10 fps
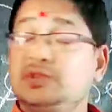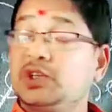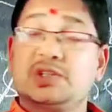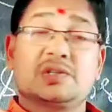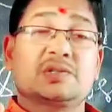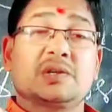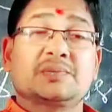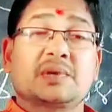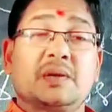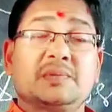just
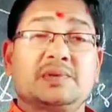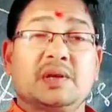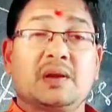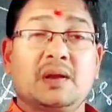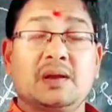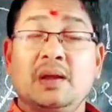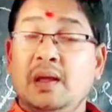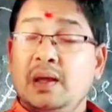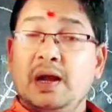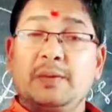subscribe the channel.
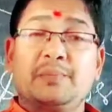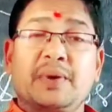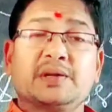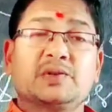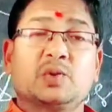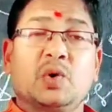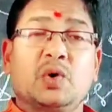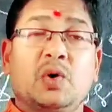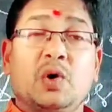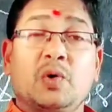And press
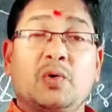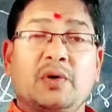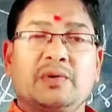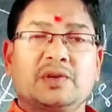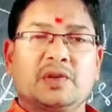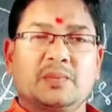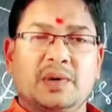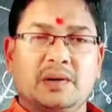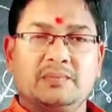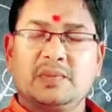the all notification
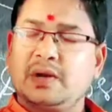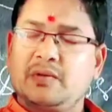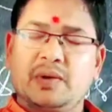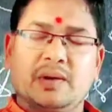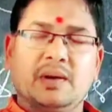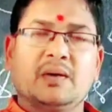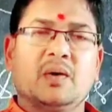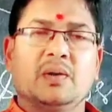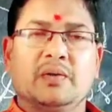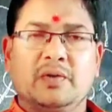button that you can get
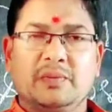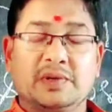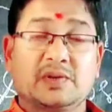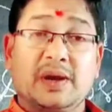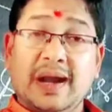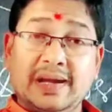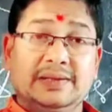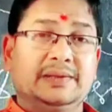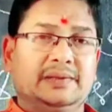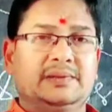all the notification.
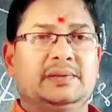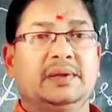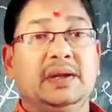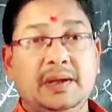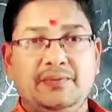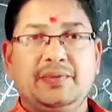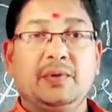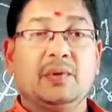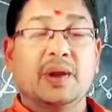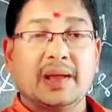And
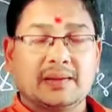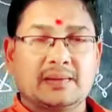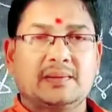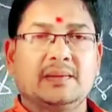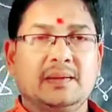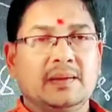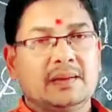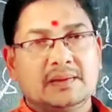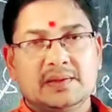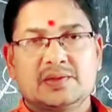if you like
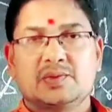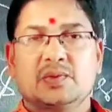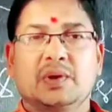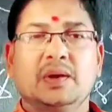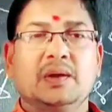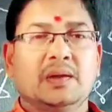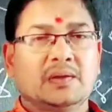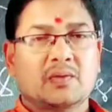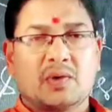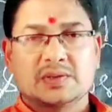the story,
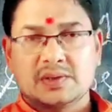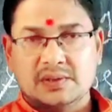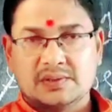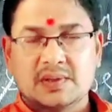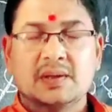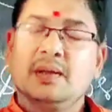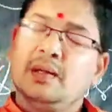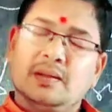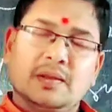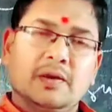the question answer,
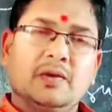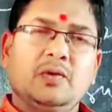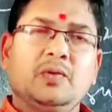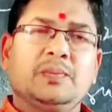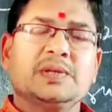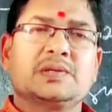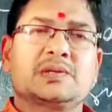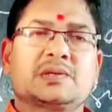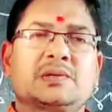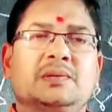then you must,